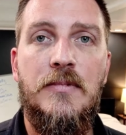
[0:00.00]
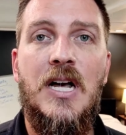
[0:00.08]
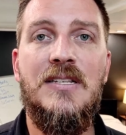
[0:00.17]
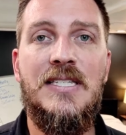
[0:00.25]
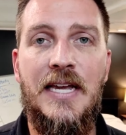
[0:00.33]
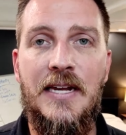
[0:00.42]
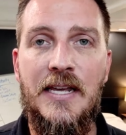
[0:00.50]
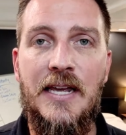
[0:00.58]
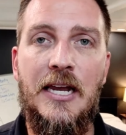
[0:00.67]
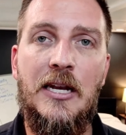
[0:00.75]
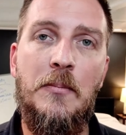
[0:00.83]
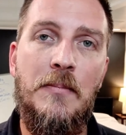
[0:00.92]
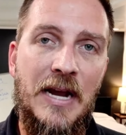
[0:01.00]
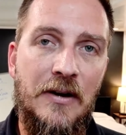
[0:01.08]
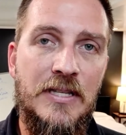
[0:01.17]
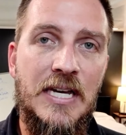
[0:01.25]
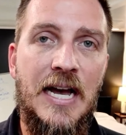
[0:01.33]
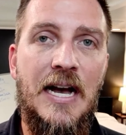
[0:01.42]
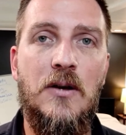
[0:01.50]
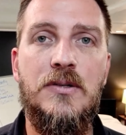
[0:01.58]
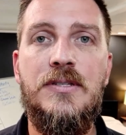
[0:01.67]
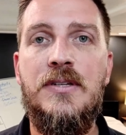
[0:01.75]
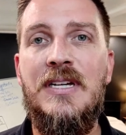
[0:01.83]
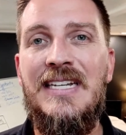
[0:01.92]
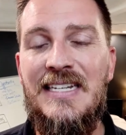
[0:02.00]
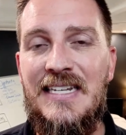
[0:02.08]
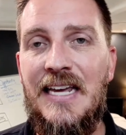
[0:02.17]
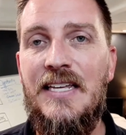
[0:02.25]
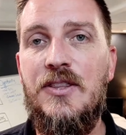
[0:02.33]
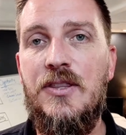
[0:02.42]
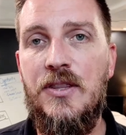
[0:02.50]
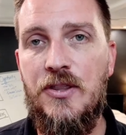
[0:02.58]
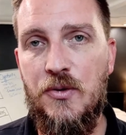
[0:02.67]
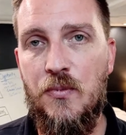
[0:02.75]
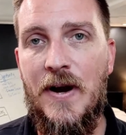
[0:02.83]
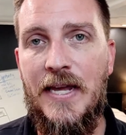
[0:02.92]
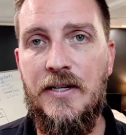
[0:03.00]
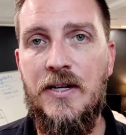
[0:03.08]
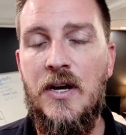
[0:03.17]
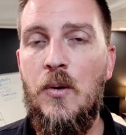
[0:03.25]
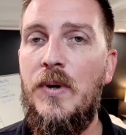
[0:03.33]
I'll say it again. Marry the house, date the rate.